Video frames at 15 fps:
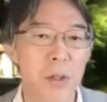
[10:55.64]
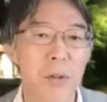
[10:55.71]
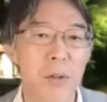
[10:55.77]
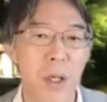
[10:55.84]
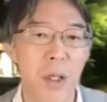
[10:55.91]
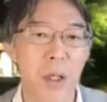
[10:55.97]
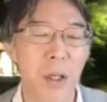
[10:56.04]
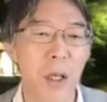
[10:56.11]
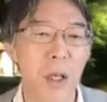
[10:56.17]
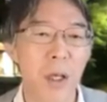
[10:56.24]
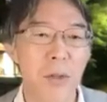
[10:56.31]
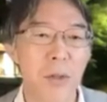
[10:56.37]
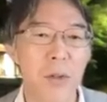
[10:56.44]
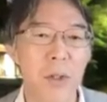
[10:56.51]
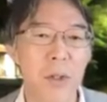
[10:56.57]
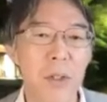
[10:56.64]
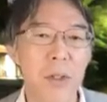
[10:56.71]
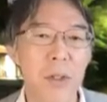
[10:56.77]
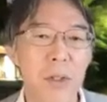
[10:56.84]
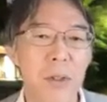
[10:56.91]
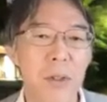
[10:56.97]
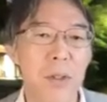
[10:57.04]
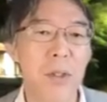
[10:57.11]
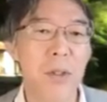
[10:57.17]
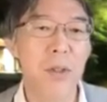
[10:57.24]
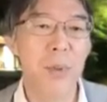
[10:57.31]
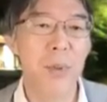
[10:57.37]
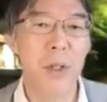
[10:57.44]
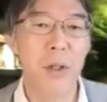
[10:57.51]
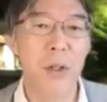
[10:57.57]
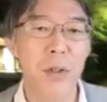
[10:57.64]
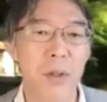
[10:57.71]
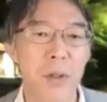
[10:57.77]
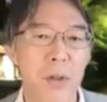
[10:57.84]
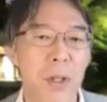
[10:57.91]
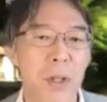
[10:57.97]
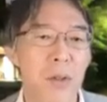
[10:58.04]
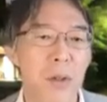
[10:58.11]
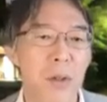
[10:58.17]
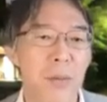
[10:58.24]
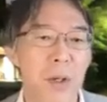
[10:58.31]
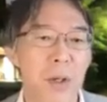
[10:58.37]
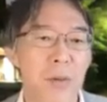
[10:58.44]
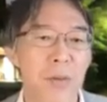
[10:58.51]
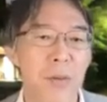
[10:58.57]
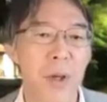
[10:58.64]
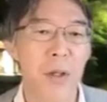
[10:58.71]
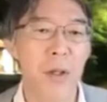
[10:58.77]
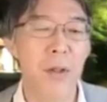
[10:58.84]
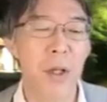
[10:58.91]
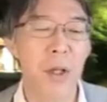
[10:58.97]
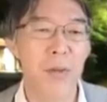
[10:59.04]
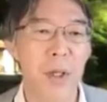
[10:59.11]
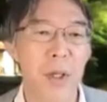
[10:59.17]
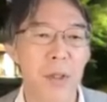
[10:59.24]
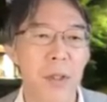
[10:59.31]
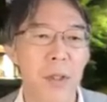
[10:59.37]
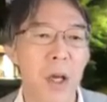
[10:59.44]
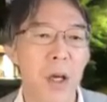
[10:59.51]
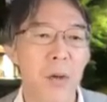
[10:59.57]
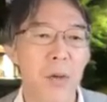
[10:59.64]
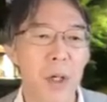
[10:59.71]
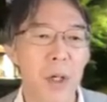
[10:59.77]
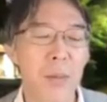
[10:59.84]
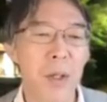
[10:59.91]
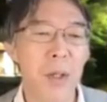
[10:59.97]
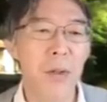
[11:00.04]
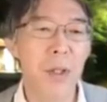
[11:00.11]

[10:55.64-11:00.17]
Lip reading: Okay, so this belongs to a trivial phase. What about the